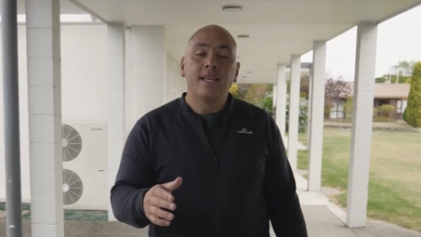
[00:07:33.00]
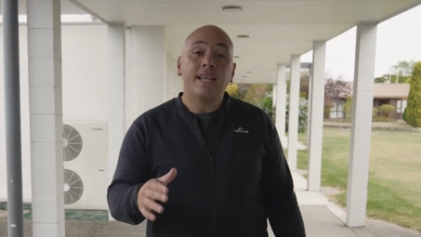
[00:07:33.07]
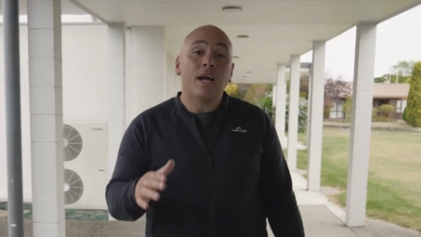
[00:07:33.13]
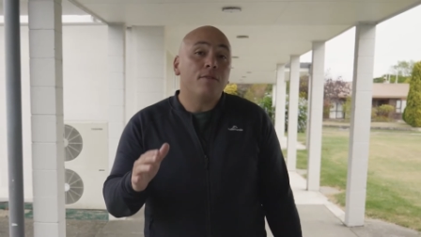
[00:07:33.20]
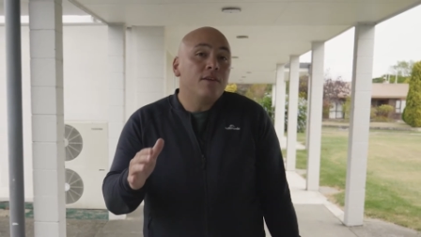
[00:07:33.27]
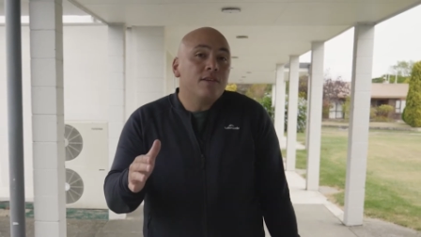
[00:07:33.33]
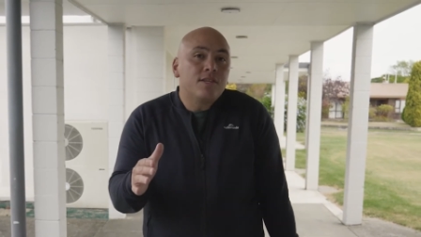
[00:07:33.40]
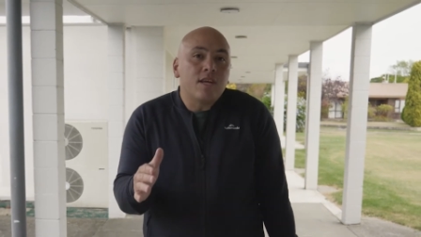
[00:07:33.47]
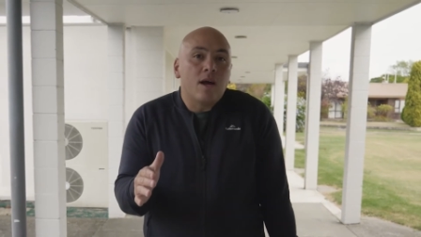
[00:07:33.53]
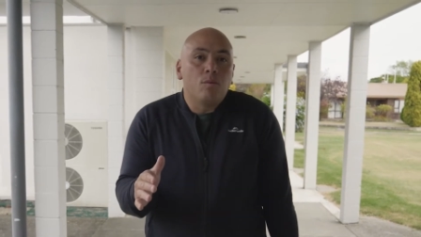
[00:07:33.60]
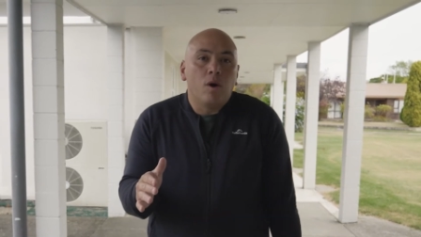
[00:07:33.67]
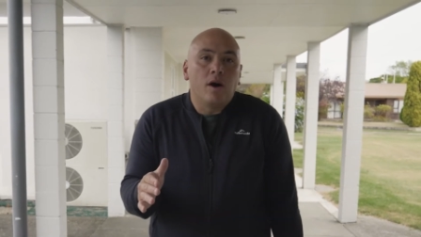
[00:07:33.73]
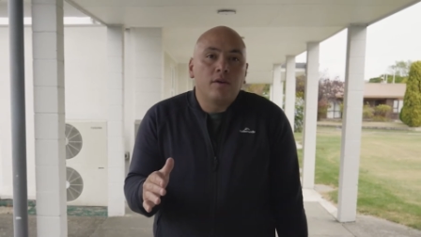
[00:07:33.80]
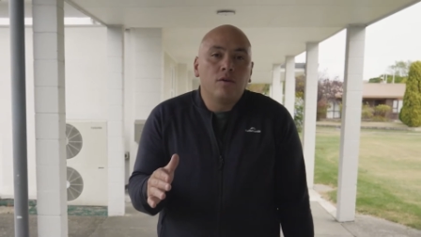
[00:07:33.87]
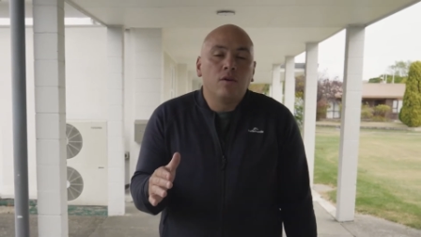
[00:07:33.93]
Now, this
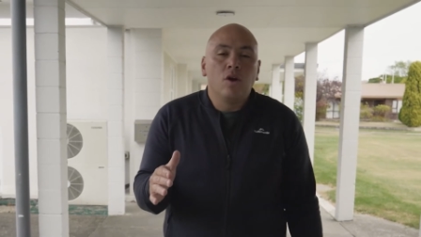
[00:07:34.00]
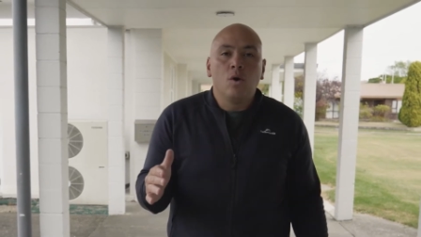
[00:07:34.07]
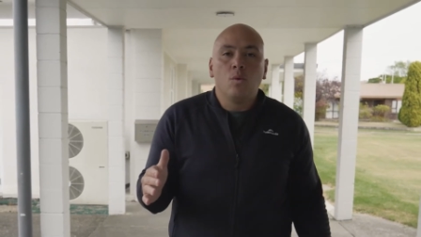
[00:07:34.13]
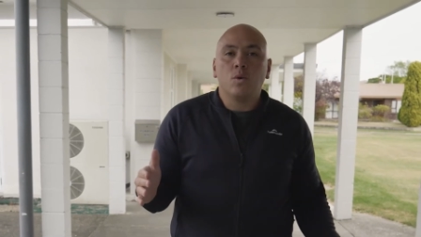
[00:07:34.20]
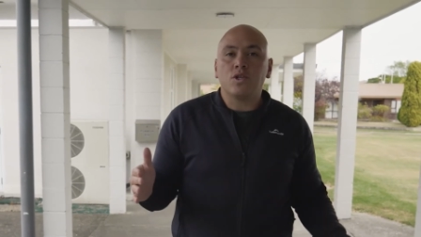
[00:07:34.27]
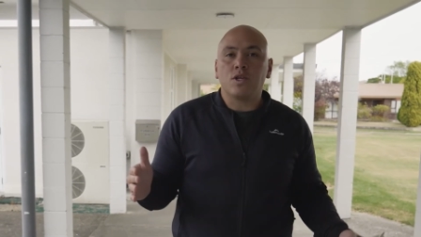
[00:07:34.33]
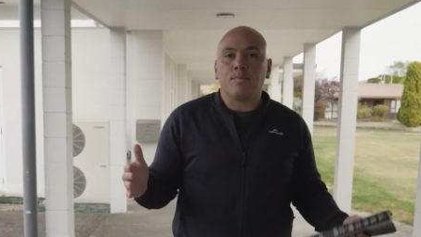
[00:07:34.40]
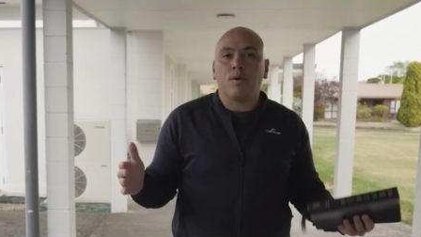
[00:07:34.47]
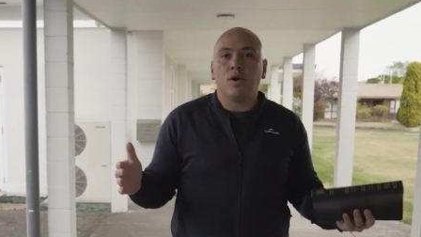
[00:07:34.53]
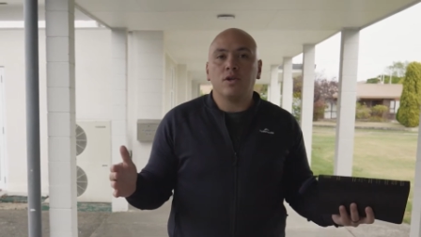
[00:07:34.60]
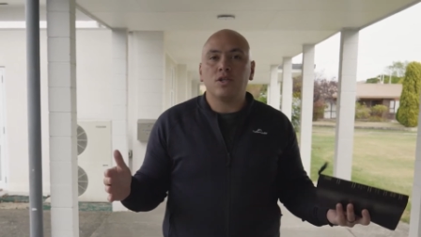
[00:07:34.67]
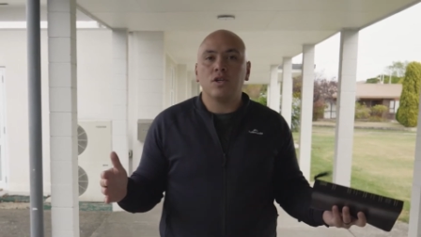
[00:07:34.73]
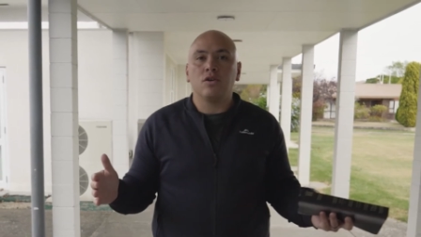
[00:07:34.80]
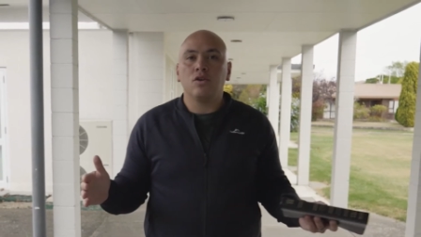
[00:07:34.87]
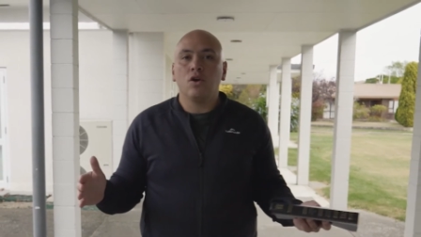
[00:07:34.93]
someone was a
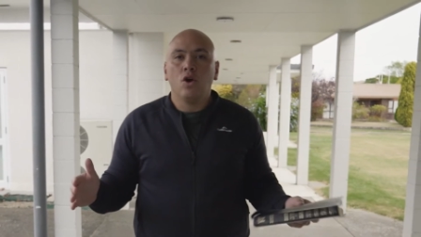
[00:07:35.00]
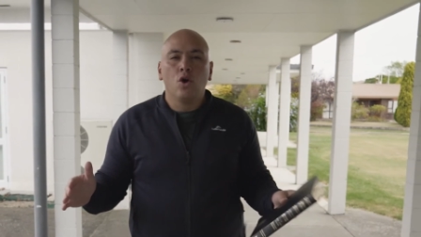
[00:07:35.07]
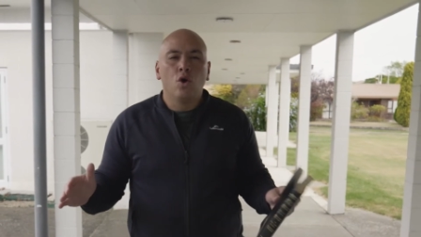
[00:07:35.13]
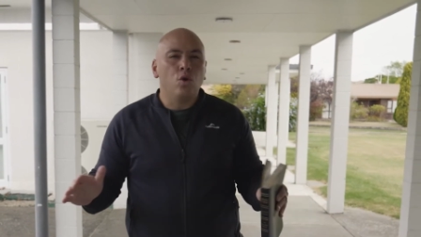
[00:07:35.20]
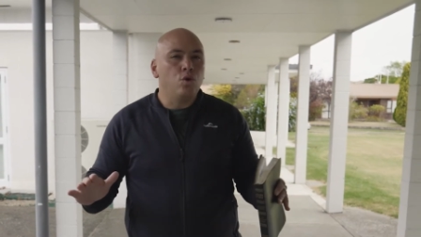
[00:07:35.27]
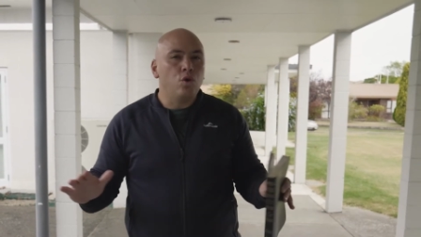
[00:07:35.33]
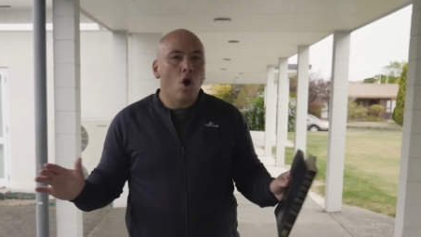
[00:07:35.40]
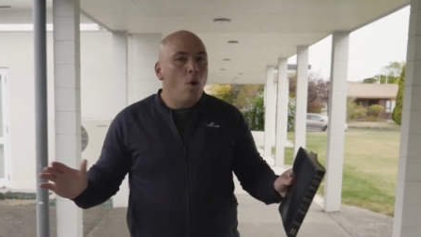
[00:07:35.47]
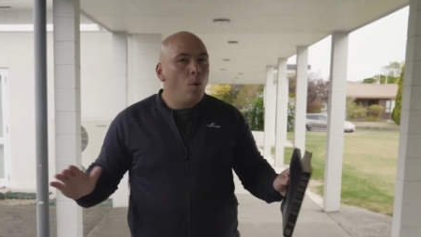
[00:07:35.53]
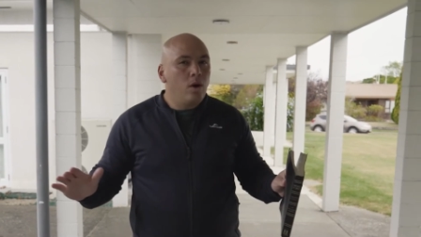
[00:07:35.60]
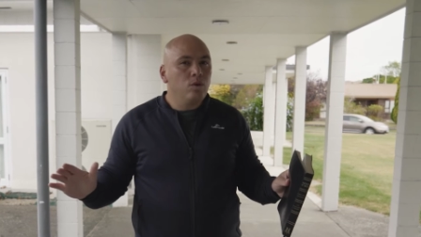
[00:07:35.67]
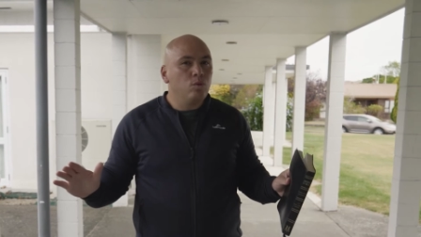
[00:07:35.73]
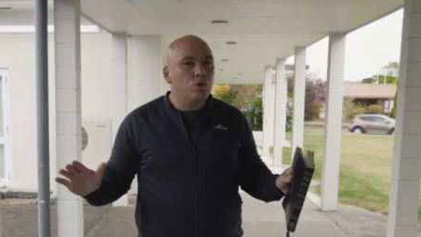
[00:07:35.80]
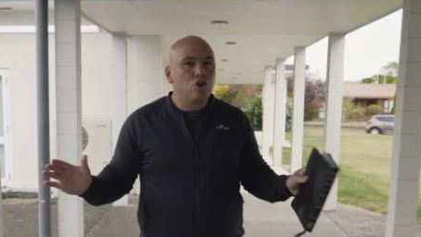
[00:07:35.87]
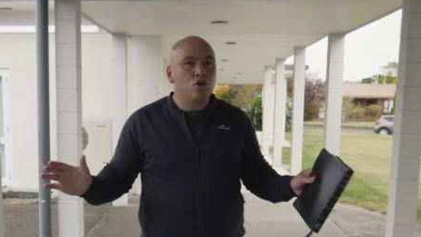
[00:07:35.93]
person who no
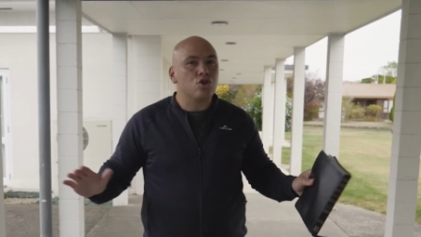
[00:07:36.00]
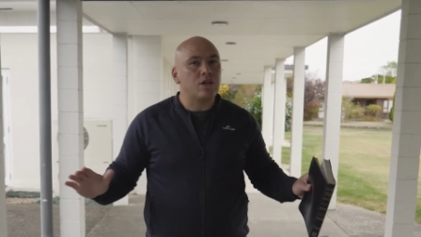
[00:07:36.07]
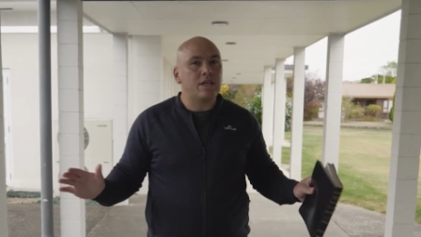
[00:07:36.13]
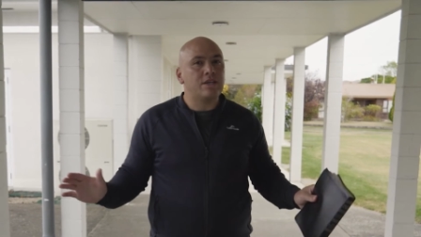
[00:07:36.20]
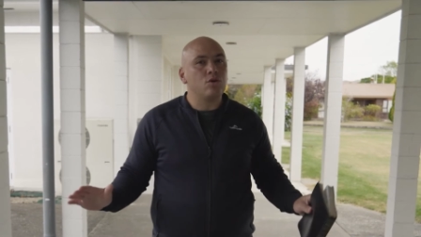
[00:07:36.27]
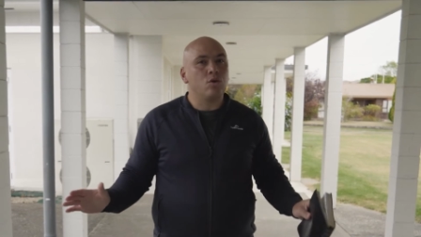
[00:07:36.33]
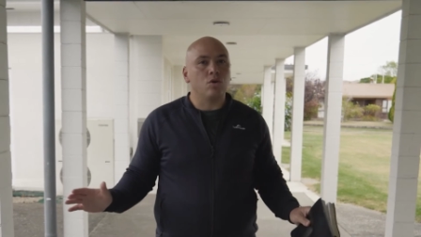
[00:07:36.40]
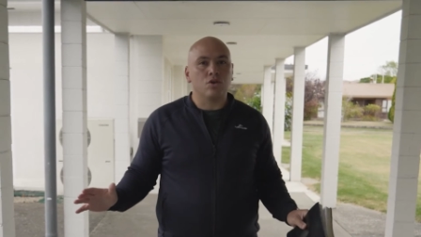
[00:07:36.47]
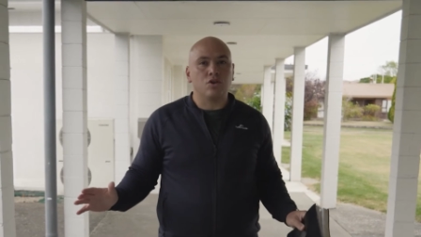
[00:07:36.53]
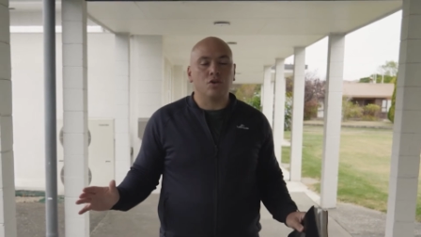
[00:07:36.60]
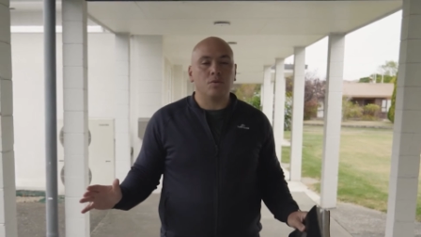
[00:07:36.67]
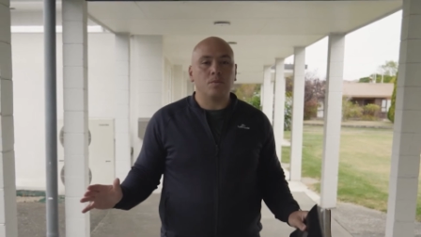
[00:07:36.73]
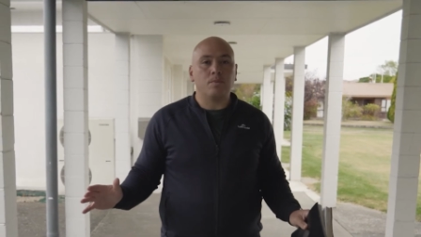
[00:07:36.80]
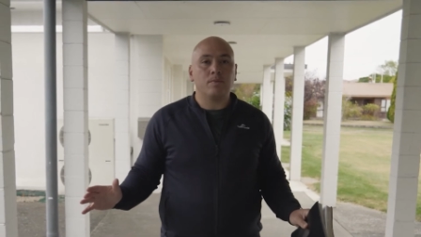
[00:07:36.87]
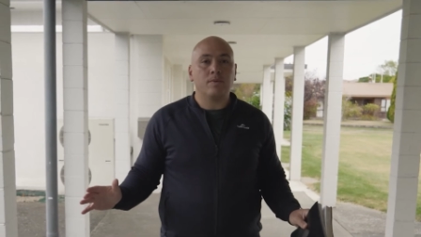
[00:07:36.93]
one would usually talk
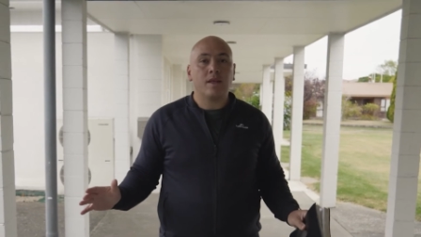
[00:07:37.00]
to.